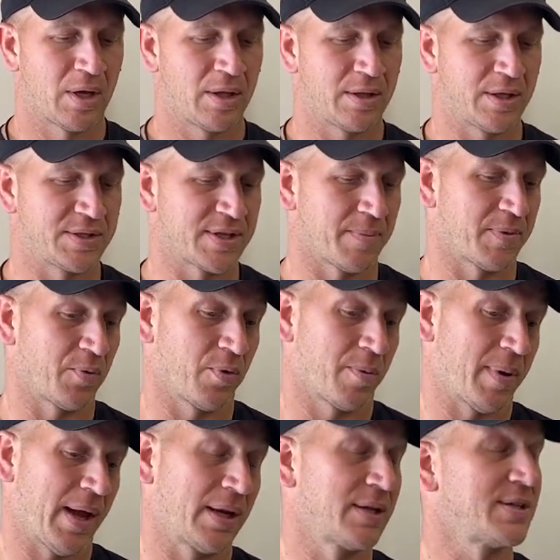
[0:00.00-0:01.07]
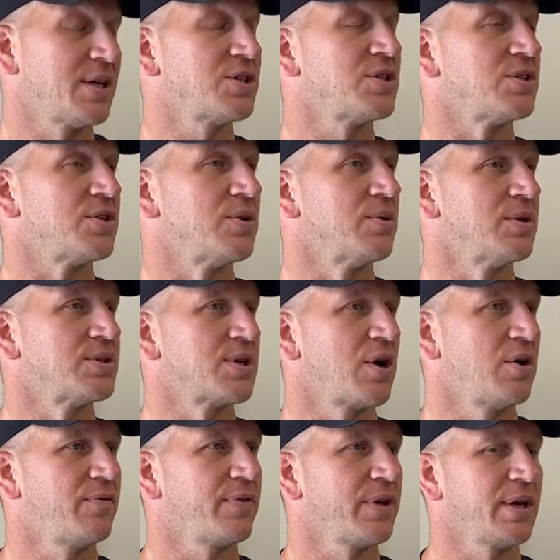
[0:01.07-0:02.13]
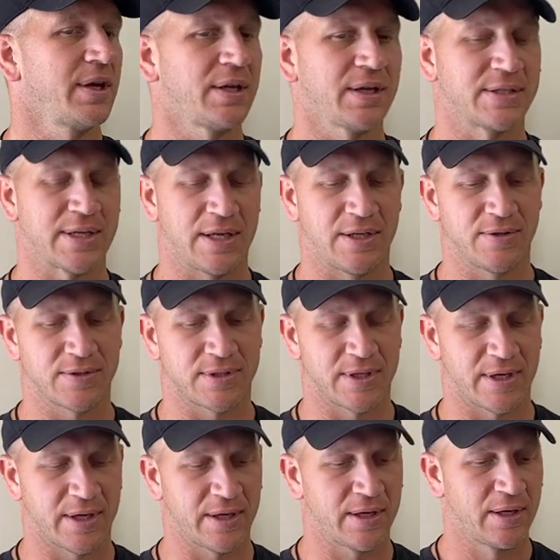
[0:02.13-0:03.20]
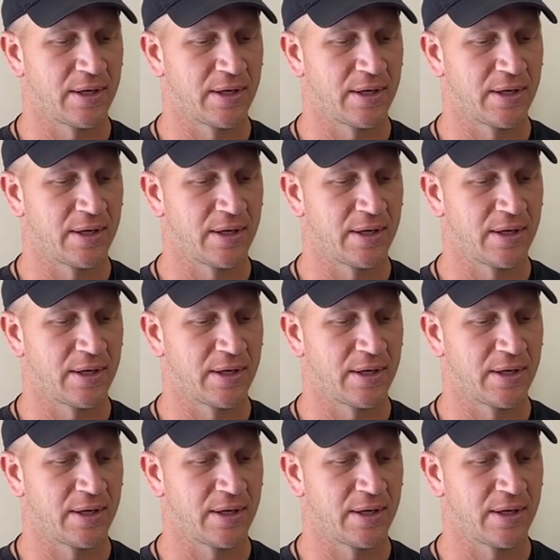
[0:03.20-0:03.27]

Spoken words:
it's something we're paying attention to. And so hopefully it continues to